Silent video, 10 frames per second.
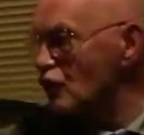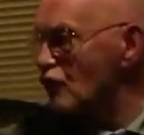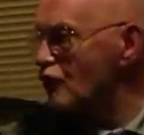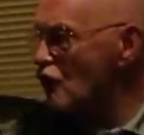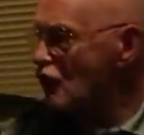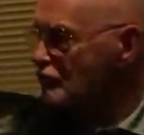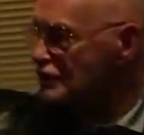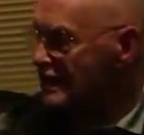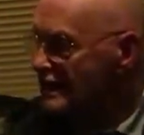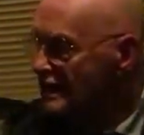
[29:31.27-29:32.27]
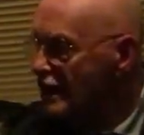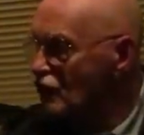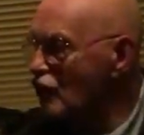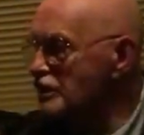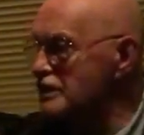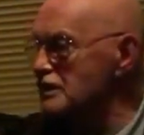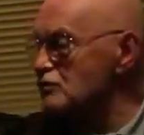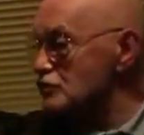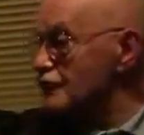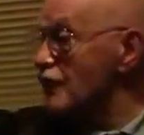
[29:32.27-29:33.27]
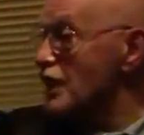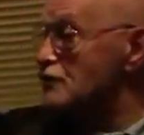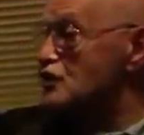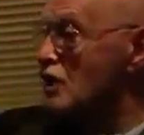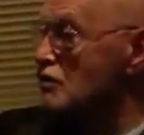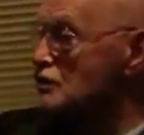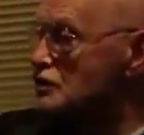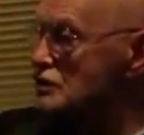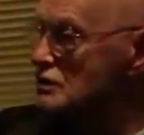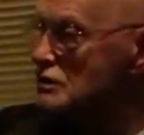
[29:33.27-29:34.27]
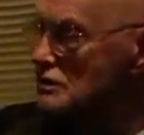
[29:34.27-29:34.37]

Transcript: all the forms, and all he needed was 5 songs.